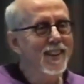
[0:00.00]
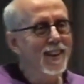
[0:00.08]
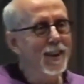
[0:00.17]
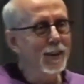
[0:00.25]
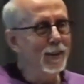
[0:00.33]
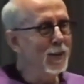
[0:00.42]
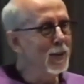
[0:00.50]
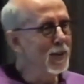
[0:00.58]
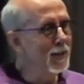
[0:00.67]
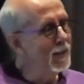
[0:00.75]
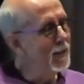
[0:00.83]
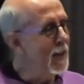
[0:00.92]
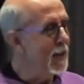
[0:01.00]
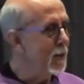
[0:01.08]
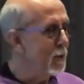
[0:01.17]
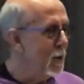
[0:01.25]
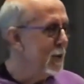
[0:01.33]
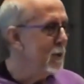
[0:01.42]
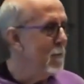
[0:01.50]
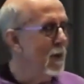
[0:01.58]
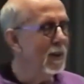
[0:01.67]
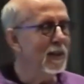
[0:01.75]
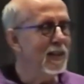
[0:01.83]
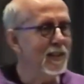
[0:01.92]
a good kind of
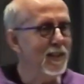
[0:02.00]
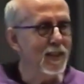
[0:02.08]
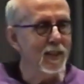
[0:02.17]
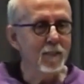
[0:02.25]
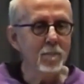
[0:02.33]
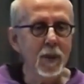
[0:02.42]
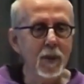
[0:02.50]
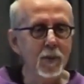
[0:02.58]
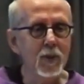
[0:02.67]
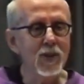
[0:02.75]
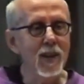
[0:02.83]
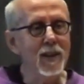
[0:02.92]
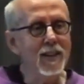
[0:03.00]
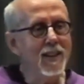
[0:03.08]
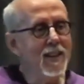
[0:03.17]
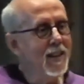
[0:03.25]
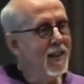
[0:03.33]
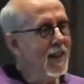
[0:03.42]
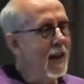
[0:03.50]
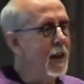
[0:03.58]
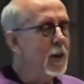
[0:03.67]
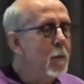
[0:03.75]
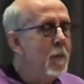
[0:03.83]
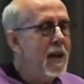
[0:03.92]
cross-marketing thing. But it was like, I
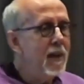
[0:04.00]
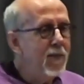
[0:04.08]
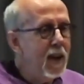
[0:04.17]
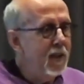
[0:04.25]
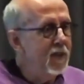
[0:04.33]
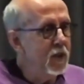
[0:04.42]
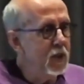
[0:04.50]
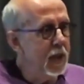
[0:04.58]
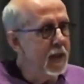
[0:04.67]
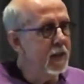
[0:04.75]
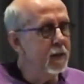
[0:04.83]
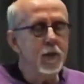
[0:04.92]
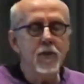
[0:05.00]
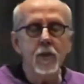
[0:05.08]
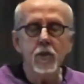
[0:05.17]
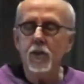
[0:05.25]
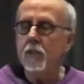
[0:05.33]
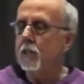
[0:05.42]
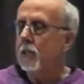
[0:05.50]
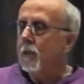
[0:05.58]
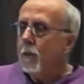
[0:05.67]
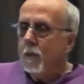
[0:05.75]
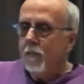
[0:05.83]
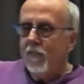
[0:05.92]
go back 5 years later, and there's this
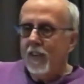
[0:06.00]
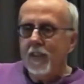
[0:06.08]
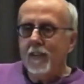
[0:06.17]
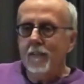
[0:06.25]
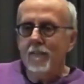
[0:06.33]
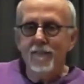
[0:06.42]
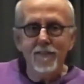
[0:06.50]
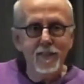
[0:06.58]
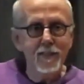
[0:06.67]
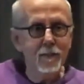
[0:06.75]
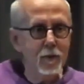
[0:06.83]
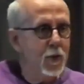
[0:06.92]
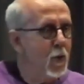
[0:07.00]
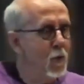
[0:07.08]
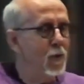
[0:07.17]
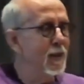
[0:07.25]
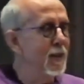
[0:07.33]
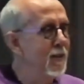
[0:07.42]
30 feet of granola,